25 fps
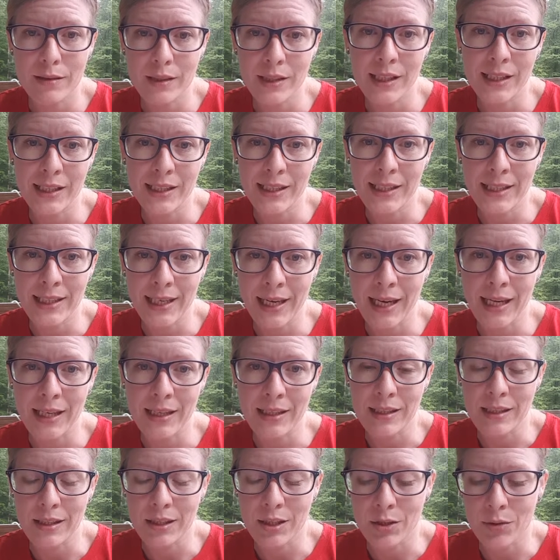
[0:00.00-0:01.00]
60
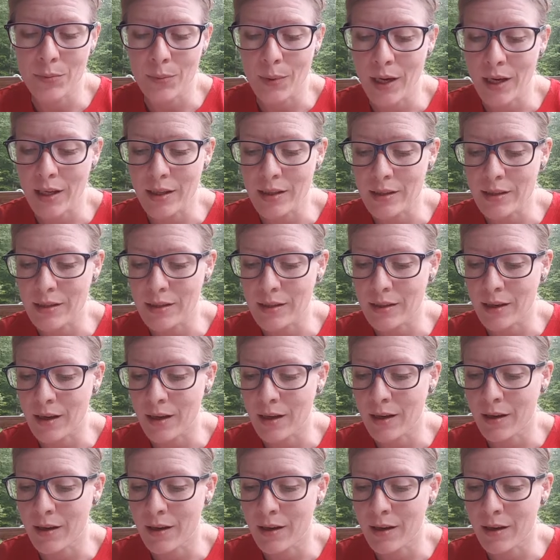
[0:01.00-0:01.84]
days to 2 months.